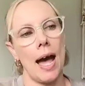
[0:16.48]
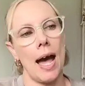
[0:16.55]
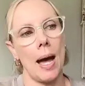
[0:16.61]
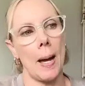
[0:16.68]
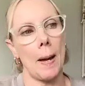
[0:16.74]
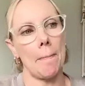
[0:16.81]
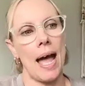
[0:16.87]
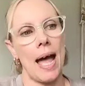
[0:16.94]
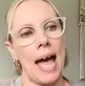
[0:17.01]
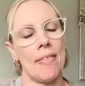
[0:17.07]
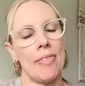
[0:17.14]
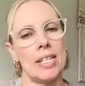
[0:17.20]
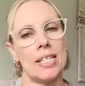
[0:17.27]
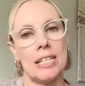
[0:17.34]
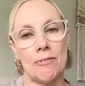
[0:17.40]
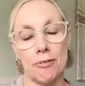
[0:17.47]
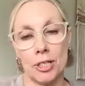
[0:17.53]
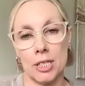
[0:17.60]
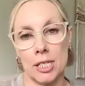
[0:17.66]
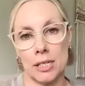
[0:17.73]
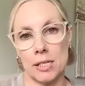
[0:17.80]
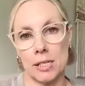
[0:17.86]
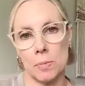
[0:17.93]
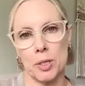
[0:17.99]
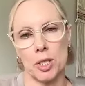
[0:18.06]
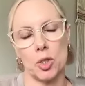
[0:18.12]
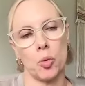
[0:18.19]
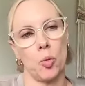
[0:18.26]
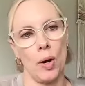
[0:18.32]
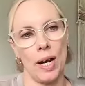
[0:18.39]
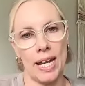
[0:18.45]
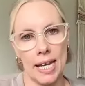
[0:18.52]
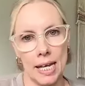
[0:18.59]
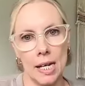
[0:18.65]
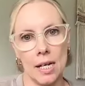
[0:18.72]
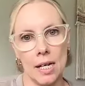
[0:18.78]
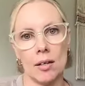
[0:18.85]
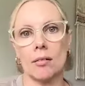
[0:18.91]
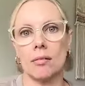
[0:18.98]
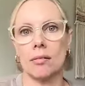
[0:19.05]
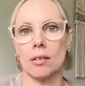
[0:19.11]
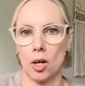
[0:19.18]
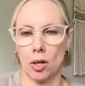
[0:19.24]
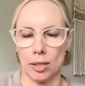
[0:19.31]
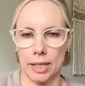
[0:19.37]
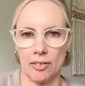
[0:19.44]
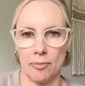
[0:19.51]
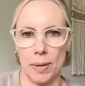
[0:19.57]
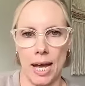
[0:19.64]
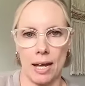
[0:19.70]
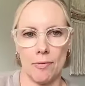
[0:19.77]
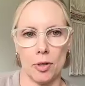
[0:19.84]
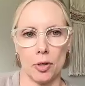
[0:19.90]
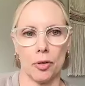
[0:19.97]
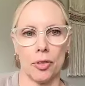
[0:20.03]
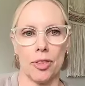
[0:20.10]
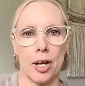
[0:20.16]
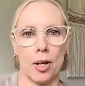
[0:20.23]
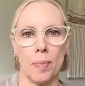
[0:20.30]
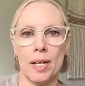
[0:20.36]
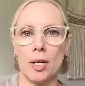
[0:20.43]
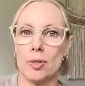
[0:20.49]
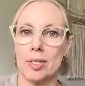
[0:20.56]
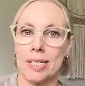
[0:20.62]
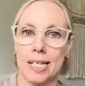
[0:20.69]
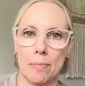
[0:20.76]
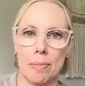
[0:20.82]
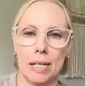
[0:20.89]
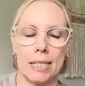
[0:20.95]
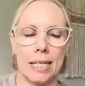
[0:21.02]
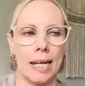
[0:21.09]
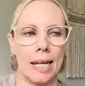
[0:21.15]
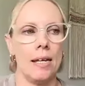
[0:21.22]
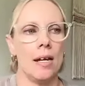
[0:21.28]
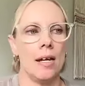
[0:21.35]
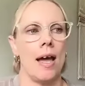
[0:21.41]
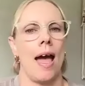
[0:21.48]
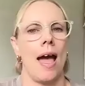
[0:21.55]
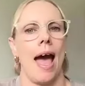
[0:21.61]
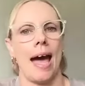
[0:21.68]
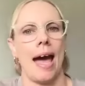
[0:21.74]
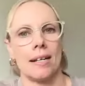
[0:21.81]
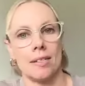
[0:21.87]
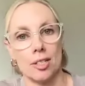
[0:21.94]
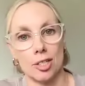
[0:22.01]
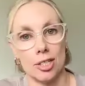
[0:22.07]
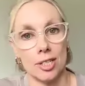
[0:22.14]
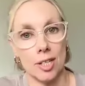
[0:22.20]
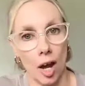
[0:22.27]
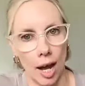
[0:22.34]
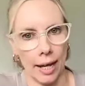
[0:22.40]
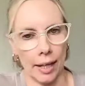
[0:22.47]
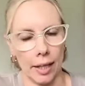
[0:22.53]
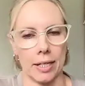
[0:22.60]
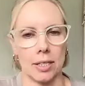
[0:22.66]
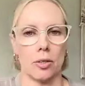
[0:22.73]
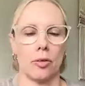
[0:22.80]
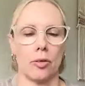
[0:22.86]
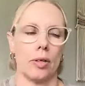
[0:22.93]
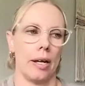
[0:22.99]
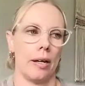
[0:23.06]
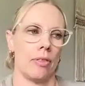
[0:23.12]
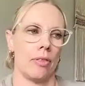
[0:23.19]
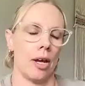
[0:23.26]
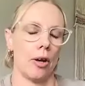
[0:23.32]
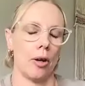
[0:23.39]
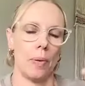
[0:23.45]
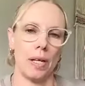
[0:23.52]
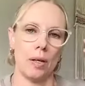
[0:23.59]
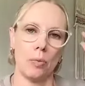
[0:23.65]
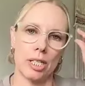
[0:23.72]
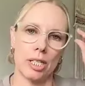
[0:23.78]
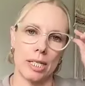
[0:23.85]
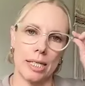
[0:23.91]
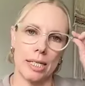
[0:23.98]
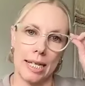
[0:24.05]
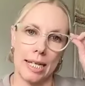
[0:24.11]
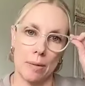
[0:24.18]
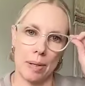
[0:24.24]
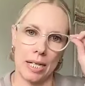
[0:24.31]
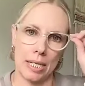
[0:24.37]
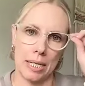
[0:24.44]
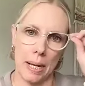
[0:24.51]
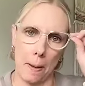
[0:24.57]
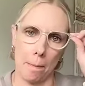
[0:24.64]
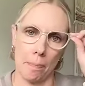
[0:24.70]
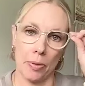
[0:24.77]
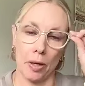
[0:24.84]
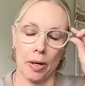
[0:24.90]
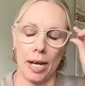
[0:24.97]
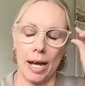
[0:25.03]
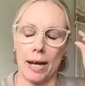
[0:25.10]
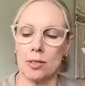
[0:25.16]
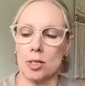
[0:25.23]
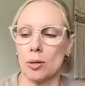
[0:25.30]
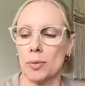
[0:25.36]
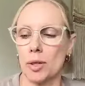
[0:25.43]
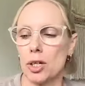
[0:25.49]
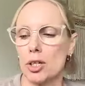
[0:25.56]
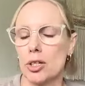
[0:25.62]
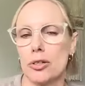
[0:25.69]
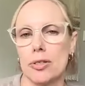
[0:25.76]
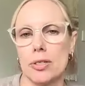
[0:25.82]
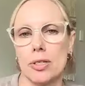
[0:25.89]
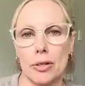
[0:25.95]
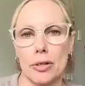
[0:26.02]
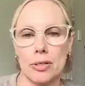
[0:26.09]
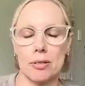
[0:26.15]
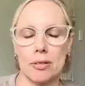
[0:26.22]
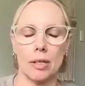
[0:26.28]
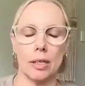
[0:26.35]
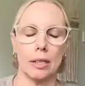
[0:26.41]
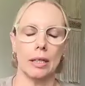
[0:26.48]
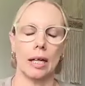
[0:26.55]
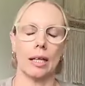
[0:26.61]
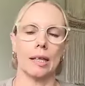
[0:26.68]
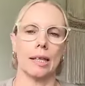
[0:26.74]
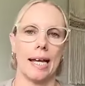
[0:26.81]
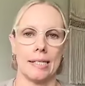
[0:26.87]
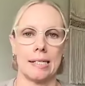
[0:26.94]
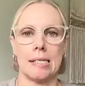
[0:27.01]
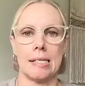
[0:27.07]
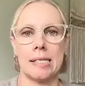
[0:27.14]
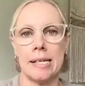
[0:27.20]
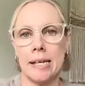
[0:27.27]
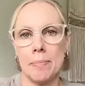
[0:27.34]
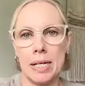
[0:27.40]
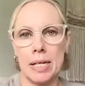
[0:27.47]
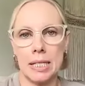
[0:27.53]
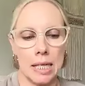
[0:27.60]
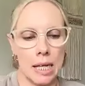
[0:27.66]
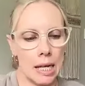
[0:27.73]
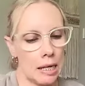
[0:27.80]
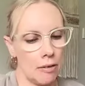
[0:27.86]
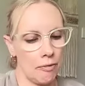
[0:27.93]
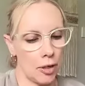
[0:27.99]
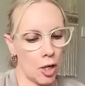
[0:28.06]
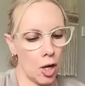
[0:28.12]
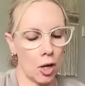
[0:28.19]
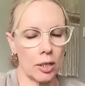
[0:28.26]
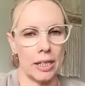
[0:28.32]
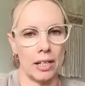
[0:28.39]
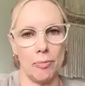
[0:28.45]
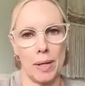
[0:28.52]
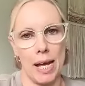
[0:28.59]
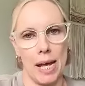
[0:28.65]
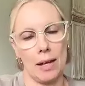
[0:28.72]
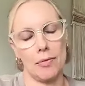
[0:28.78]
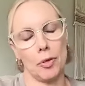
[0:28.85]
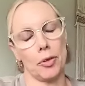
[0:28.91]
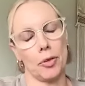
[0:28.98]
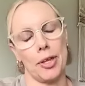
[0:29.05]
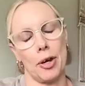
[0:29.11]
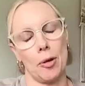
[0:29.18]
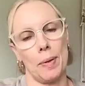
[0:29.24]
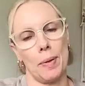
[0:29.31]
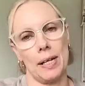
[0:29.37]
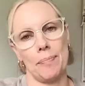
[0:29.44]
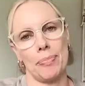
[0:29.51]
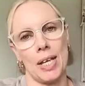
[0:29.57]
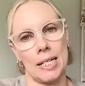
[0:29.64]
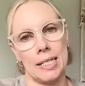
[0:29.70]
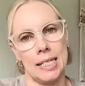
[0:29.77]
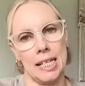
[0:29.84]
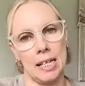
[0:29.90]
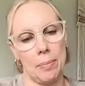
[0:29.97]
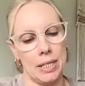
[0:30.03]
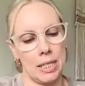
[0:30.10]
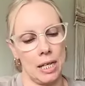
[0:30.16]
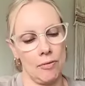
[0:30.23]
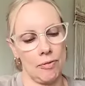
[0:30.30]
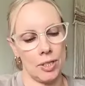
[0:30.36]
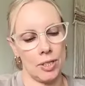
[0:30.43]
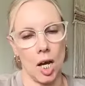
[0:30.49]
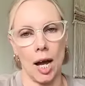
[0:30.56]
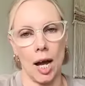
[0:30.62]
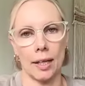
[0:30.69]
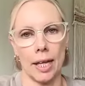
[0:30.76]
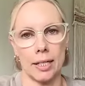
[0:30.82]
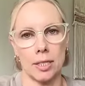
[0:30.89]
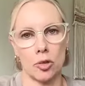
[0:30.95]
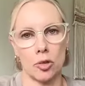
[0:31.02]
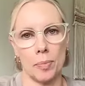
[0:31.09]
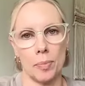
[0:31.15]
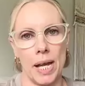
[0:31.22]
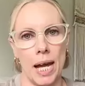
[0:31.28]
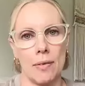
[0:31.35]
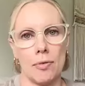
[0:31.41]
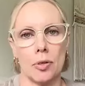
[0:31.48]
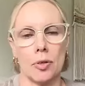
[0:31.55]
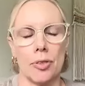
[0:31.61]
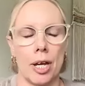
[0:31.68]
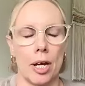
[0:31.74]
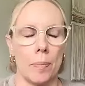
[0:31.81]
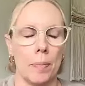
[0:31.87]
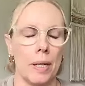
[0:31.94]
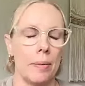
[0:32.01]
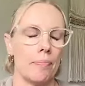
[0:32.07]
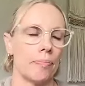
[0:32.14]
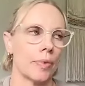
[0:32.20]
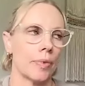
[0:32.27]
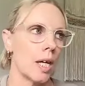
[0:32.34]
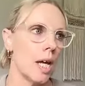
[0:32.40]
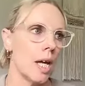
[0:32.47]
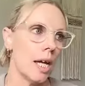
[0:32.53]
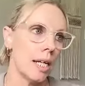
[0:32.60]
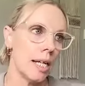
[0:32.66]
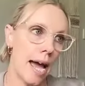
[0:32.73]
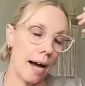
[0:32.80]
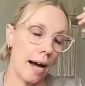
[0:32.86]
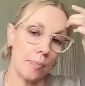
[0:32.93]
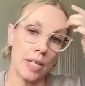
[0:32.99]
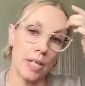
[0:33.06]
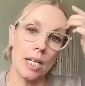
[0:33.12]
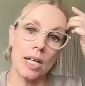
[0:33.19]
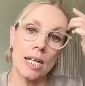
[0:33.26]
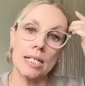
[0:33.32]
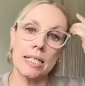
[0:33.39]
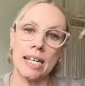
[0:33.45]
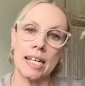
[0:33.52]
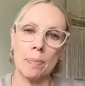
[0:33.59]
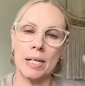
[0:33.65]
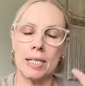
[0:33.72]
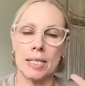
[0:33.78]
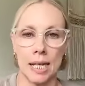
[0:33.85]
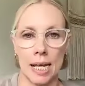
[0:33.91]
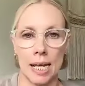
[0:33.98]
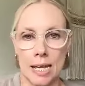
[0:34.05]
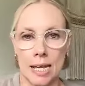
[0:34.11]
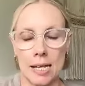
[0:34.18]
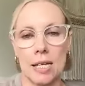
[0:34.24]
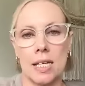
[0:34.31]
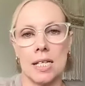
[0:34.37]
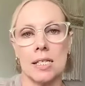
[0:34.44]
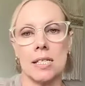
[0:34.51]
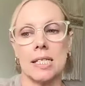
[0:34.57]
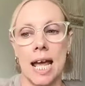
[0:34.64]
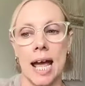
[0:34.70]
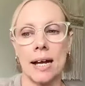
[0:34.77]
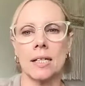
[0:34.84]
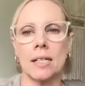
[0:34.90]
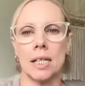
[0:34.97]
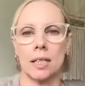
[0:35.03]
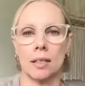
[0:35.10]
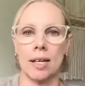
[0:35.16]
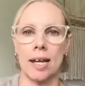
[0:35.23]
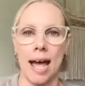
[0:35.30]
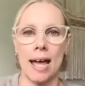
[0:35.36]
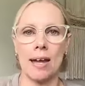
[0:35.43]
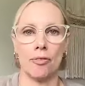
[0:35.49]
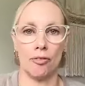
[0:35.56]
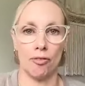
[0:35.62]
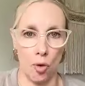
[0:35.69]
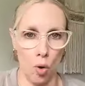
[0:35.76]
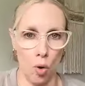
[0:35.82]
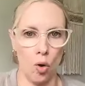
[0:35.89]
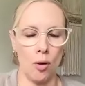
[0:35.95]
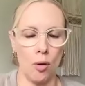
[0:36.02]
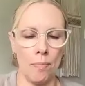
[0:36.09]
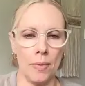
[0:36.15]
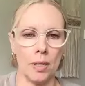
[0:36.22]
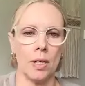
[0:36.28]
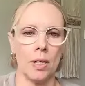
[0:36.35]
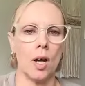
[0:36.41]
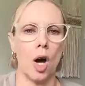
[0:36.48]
and the differences between cognitive behavioral therapy or CBT and dialectical therapy, which is DBT. Okay, so I'm going to use those letters: CBT for cognitive behavioral therapy and DBT for dialectical behavioral therapy. Now, DBT is technically a form